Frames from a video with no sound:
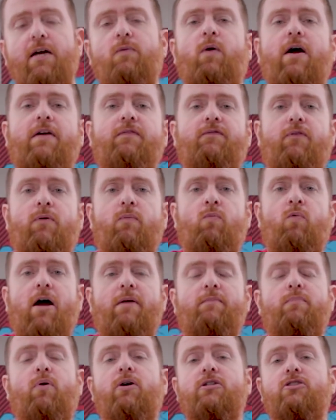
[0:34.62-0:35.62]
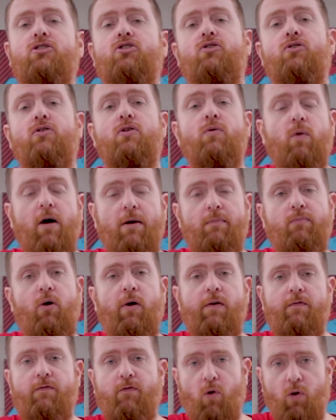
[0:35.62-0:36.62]
It went from 1.2 to
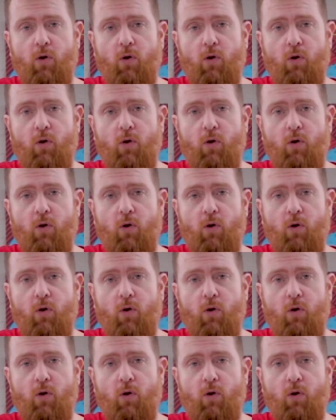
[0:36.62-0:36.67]
1.4